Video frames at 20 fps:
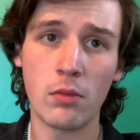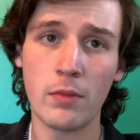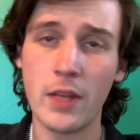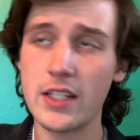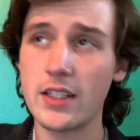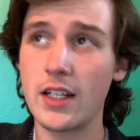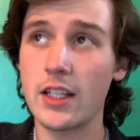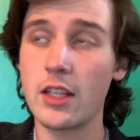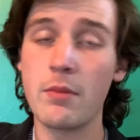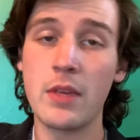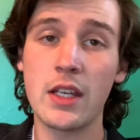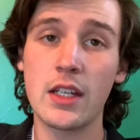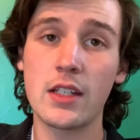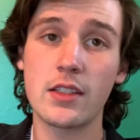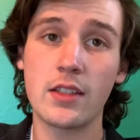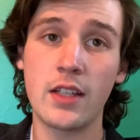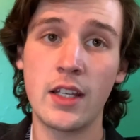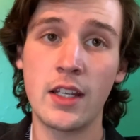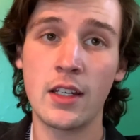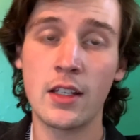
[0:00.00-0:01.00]
That's like the biggest
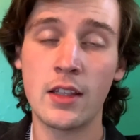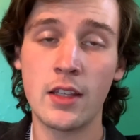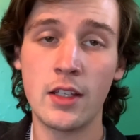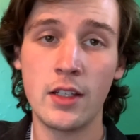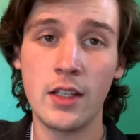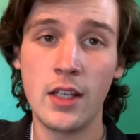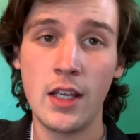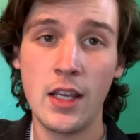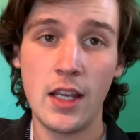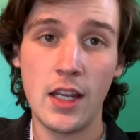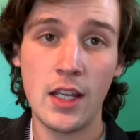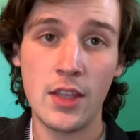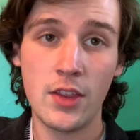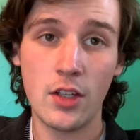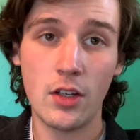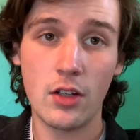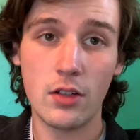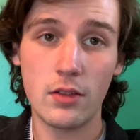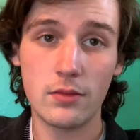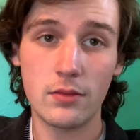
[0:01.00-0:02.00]
thing in the